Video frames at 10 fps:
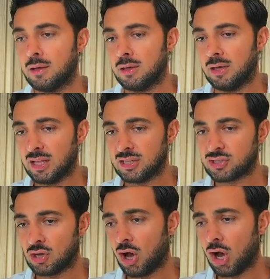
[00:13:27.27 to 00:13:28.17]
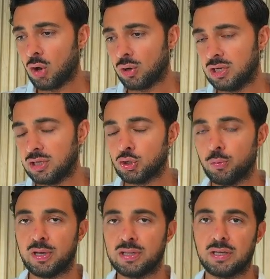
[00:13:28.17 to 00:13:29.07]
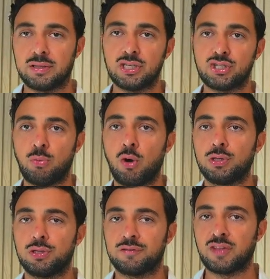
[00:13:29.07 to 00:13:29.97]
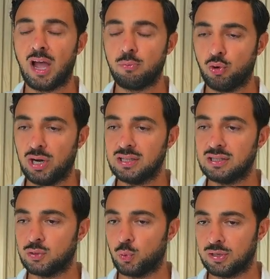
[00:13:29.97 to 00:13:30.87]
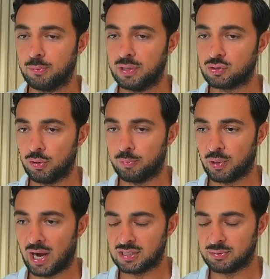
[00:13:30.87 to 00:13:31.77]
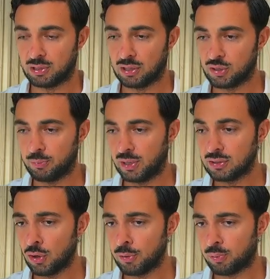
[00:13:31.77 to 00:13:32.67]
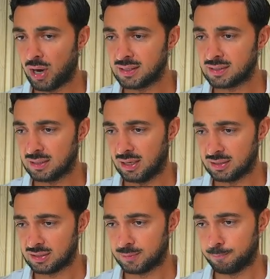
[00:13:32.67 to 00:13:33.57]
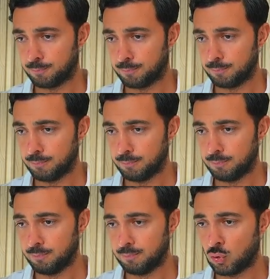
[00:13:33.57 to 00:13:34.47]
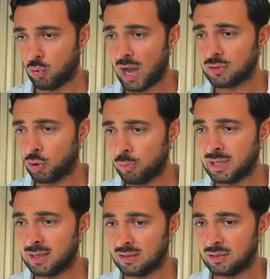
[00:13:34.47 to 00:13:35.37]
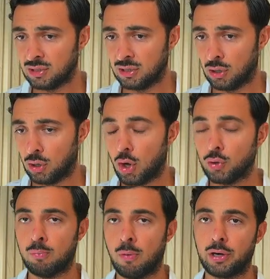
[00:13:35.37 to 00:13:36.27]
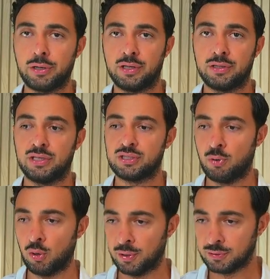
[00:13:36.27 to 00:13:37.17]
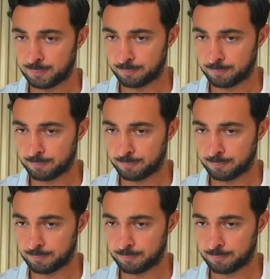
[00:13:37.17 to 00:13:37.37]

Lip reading: it's all a little bit at this moment of time related with the Bitcoin price, because the Bitcoin price, it's quite dominating the all the market at this moment.